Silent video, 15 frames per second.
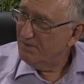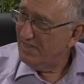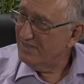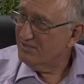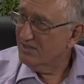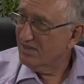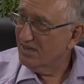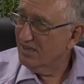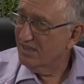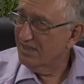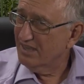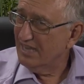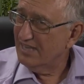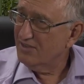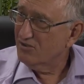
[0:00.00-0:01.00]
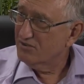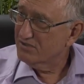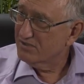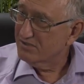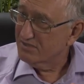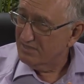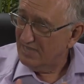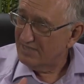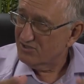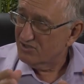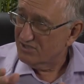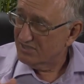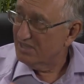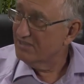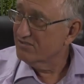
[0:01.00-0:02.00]
basically that
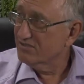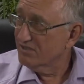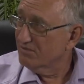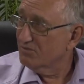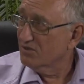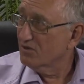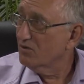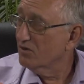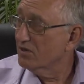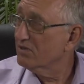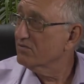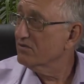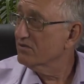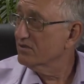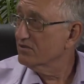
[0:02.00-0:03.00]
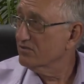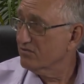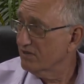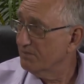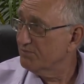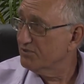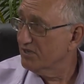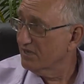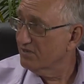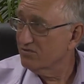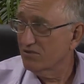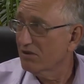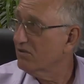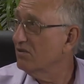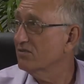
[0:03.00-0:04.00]
system, according to the scripture, is
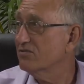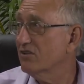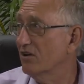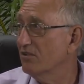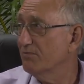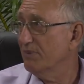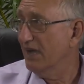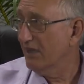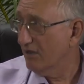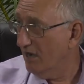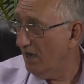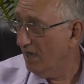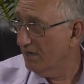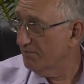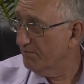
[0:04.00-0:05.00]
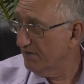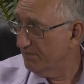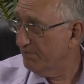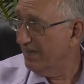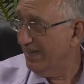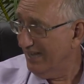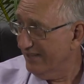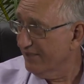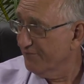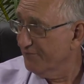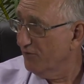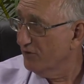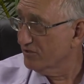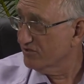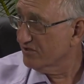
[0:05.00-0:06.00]
not controlled by God, but by other
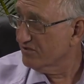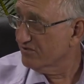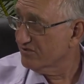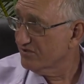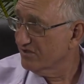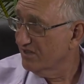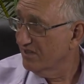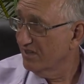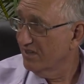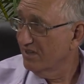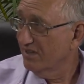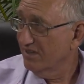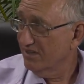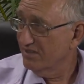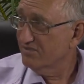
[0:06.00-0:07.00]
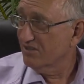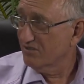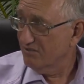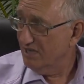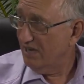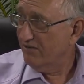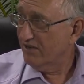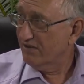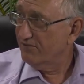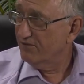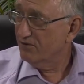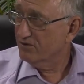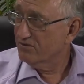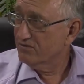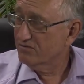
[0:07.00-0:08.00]
forces, esoteric
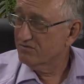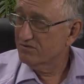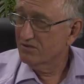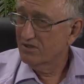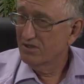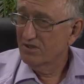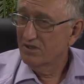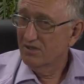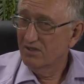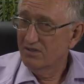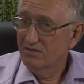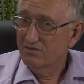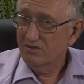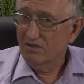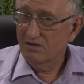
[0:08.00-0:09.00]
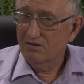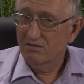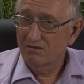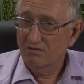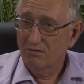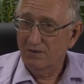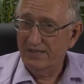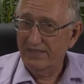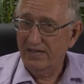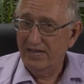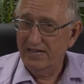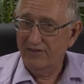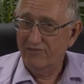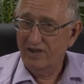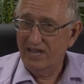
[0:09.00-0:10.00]
forces. So whether
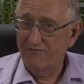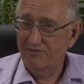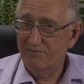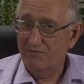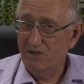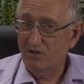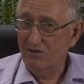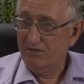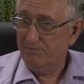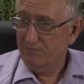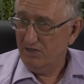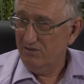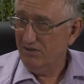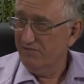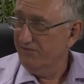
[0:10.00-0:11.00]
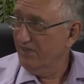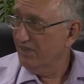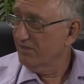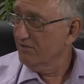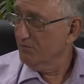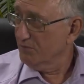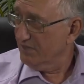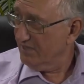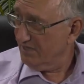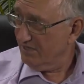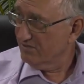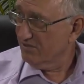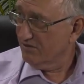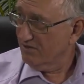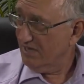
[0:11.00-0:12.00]
I drive a motor vehicle with
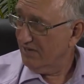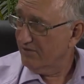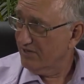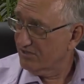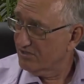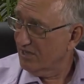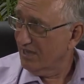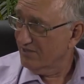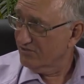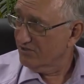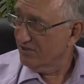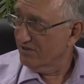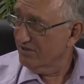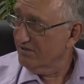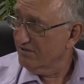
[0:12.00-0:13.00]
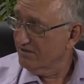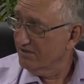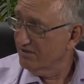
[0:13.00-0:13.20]
esoteric signs on it,